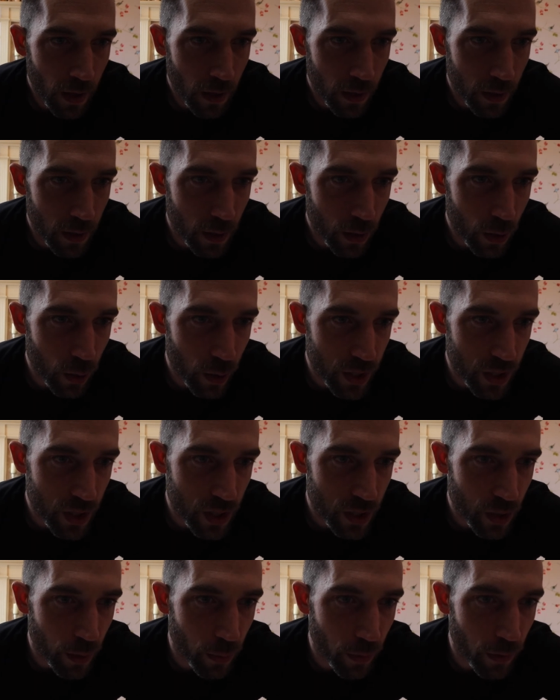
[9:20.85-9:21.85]
Yeah,
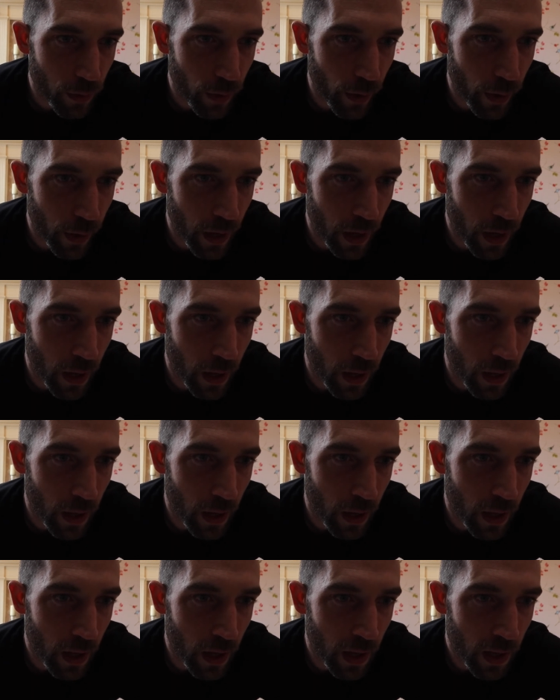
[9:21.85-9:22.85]
questions coming through.
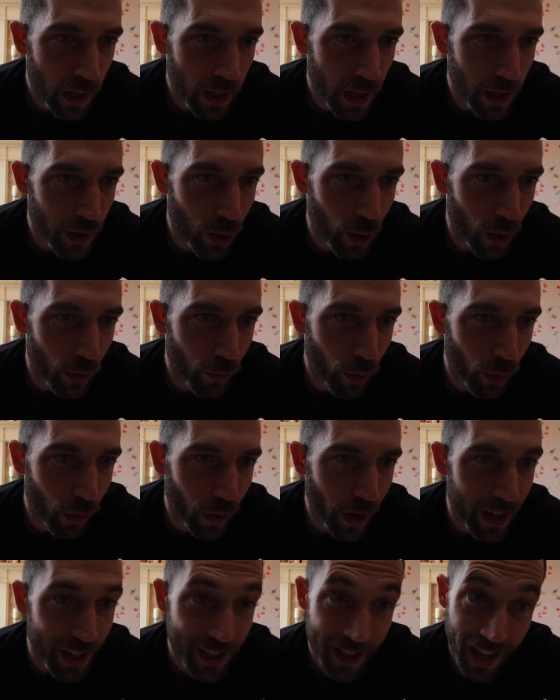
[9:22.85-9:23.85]
Keep calling wrong
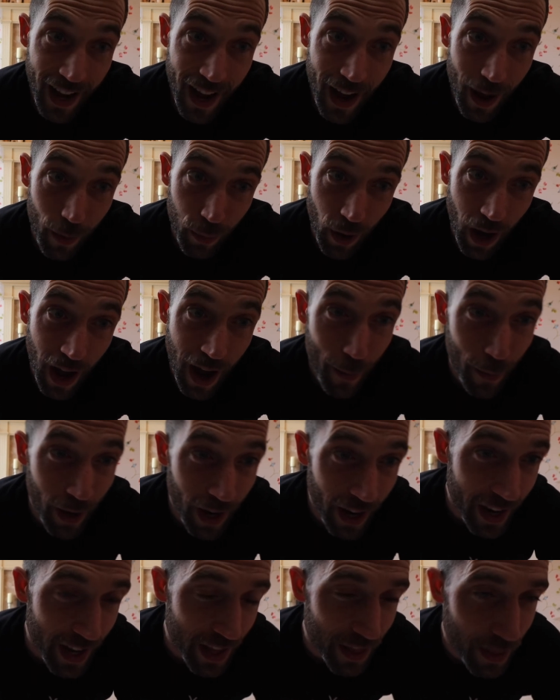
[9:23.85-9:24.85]
legs. But am
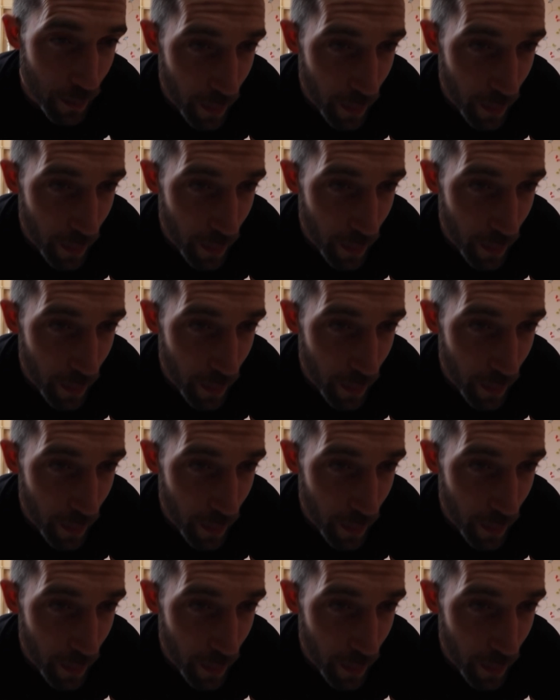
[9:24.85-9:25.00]
I in the